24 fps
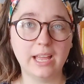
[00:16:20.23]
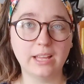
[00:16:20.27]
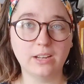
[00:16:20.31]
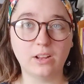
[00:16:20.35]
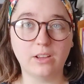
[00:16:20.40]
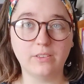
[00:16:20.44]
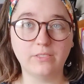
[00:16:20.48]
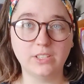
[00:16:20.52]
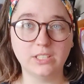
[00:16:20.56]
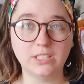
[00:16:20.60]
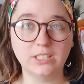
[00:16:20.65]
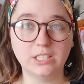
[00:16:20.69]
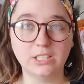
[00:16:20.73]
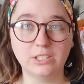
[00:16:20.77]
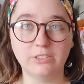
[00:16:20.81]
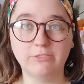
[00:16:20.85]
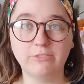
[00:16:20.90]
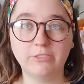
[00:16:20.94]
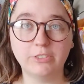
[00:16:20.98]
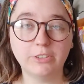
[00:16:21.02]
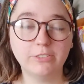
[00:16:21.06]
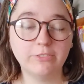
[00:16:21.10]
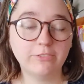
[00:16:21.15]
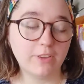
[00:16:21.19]
and obviously
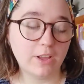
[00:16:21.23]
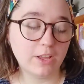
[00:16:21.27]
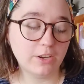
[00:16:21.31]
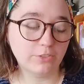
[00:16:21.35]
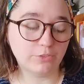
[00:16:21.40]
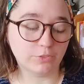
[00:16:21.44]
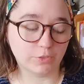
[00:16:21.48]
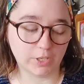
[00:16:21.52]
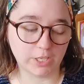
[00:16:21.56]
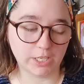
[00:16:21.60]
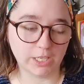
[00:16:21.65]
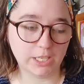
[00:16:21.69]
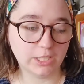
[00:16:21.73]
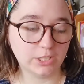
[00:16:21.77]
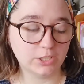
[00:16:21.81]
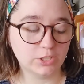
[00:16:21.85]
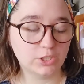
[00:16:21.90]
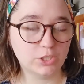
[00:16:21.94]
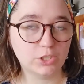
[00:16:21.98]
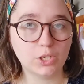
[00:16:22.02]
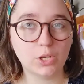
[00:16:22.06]
for fun reading.